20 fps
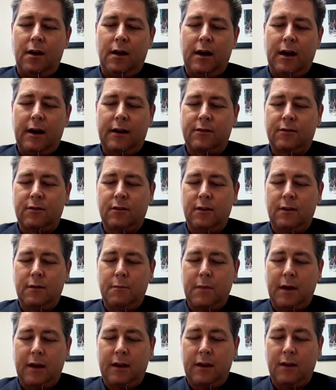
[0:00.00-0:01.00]
actually
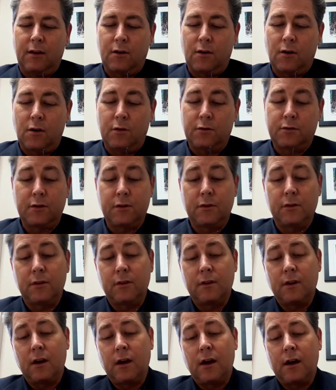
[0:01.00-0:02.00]
making your goal. So
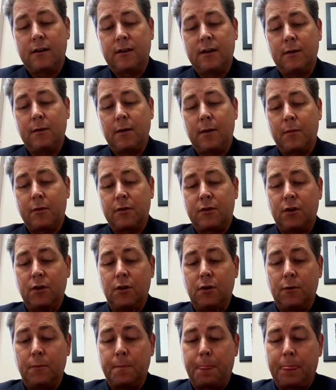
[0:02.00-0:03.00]
tip number
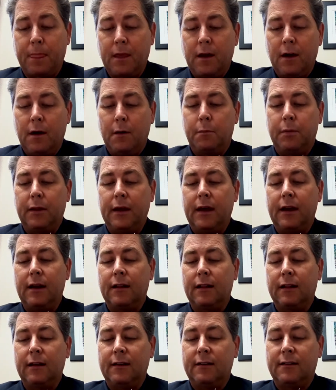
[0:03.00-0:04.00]
2, plan at
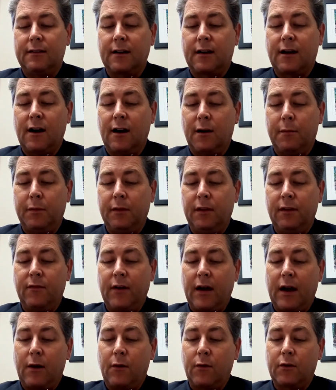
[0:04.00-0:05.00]
least a couple of
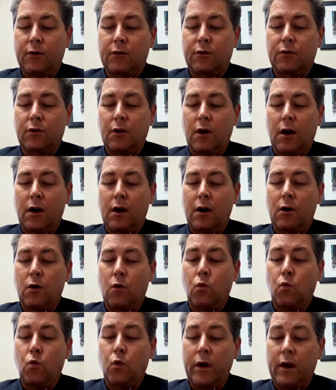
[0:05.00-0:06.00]
hours
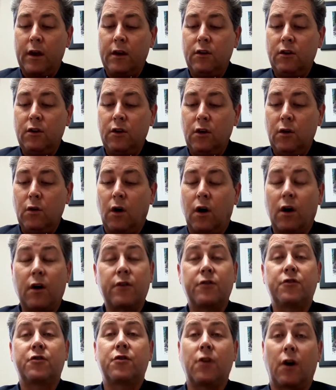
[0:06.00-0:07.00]
when you are
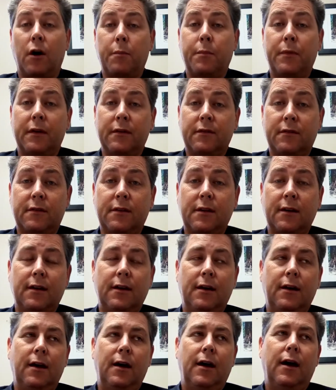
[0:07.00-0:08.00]
sharpest.
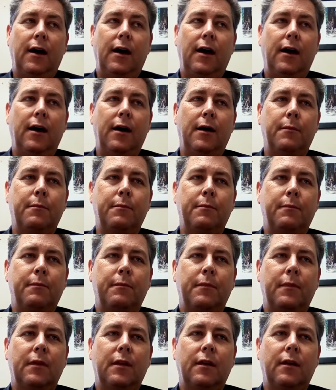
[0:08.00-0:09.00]
Um,
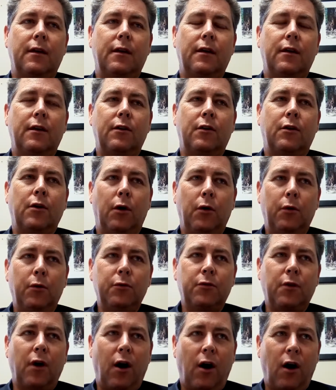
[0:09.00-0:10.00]

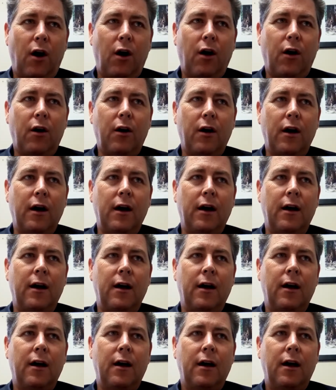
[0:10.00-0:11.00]
Goals
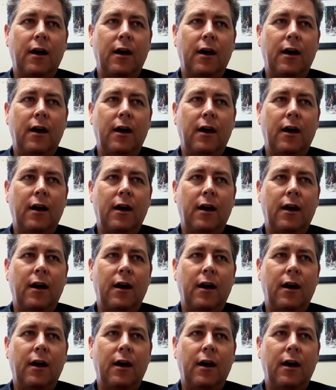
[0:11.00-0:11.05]
are